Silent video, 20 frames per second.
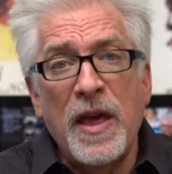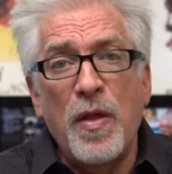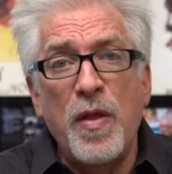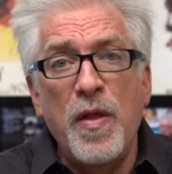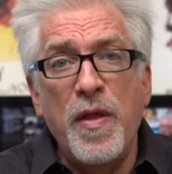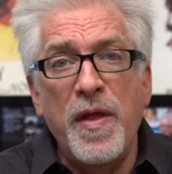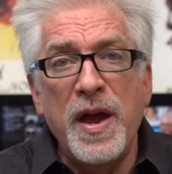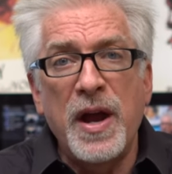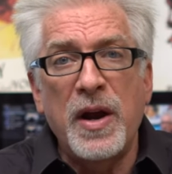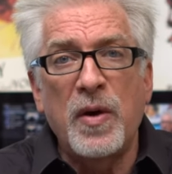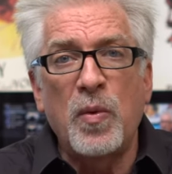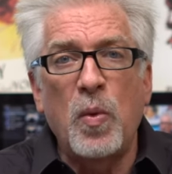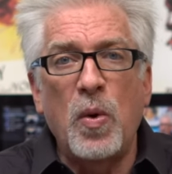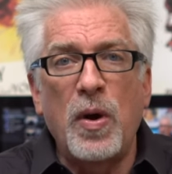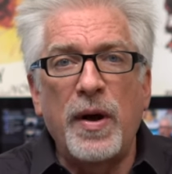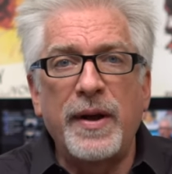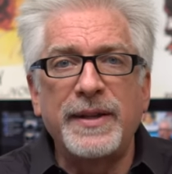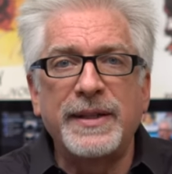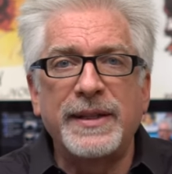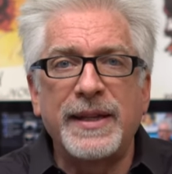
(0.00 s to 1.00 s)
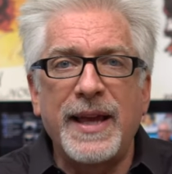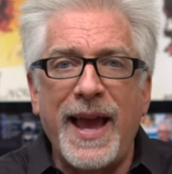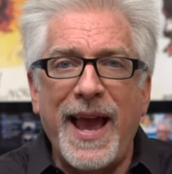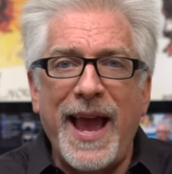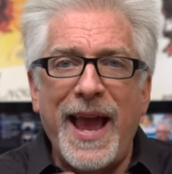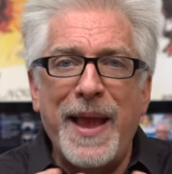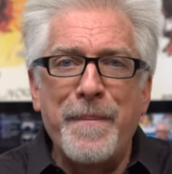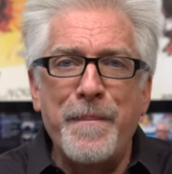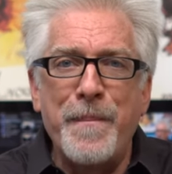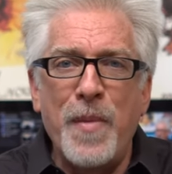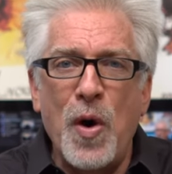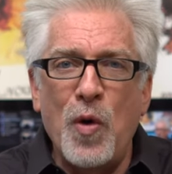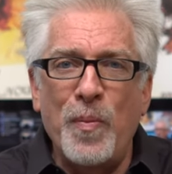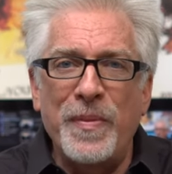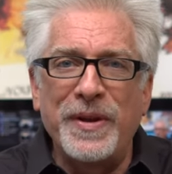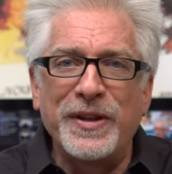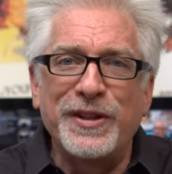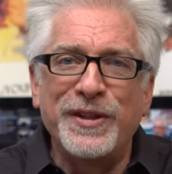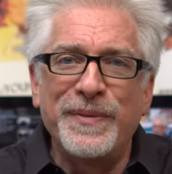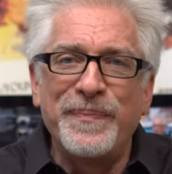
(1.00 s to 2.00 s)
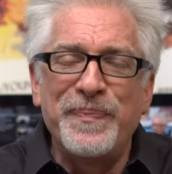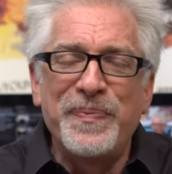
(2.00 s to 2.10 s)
there was a moment